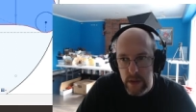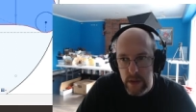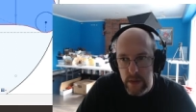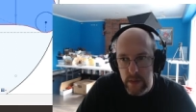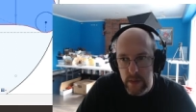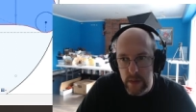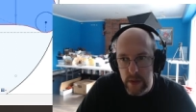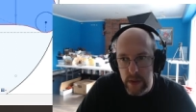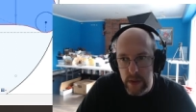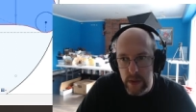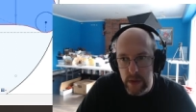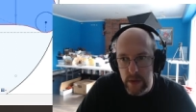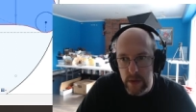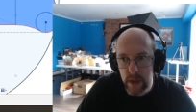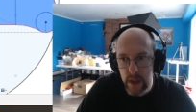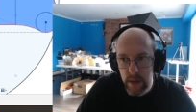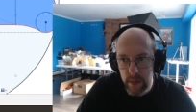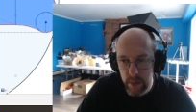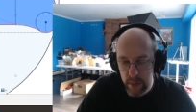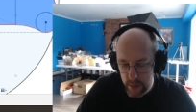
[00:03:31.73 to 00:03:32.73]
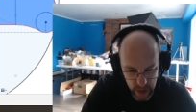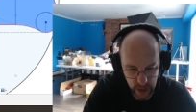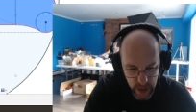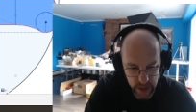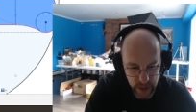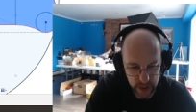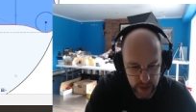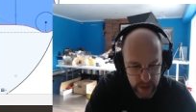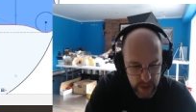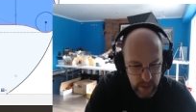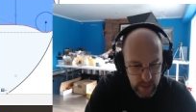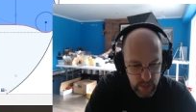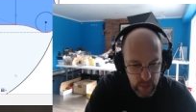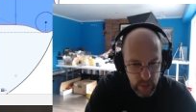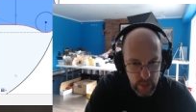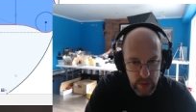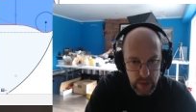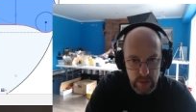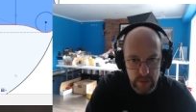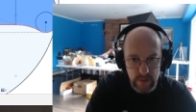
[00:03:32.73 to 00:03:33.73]
and we're gonna go up
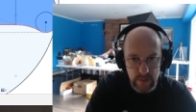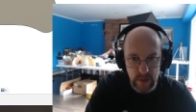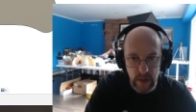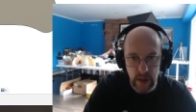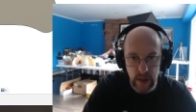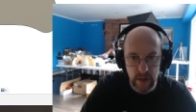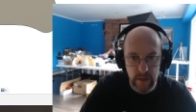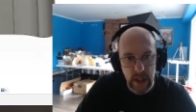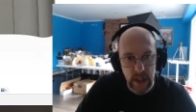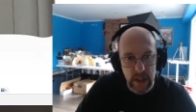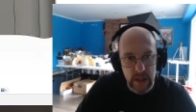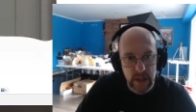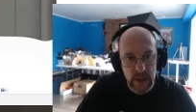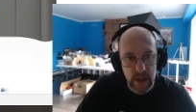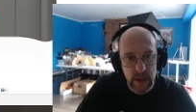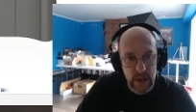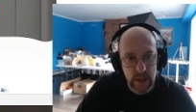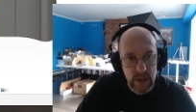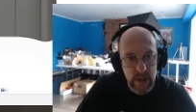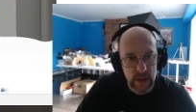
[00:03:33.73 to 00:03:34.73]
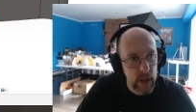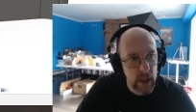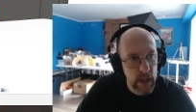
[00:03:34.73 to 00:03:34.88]
18.25. Excellent.